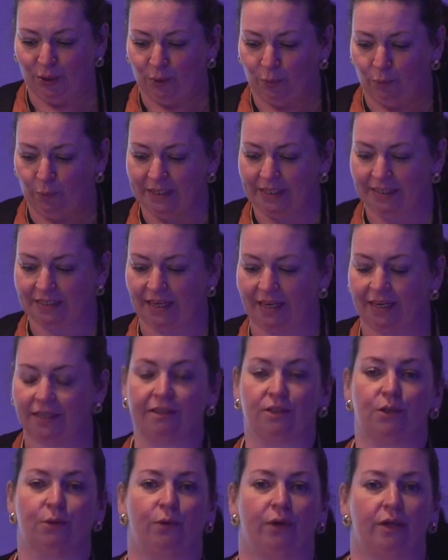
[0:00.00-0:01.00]
We're
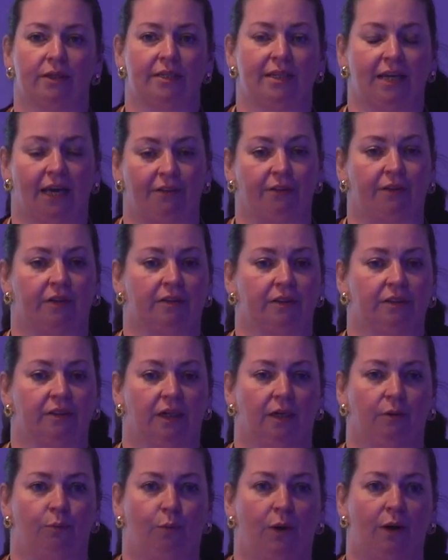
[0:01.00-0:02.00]
designed to work together.
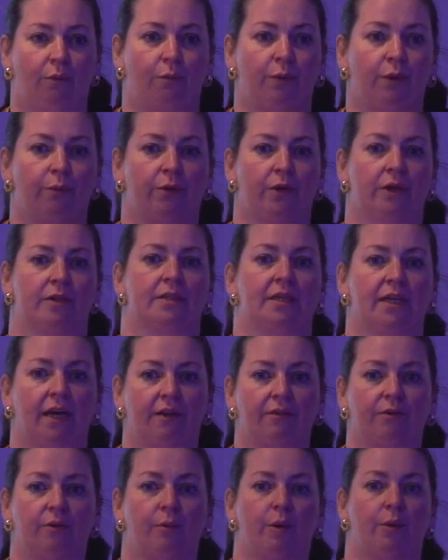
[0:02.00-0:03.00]
And when we work
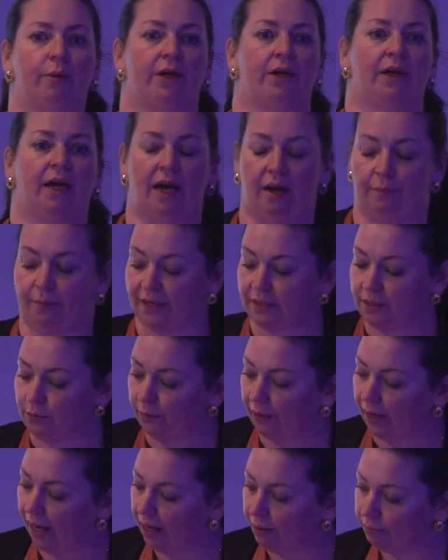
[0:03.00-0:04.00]
together and we work at our best,
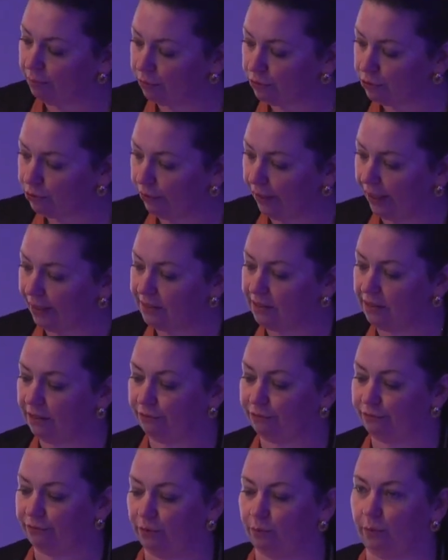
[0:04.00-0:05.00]
we're at our most creative.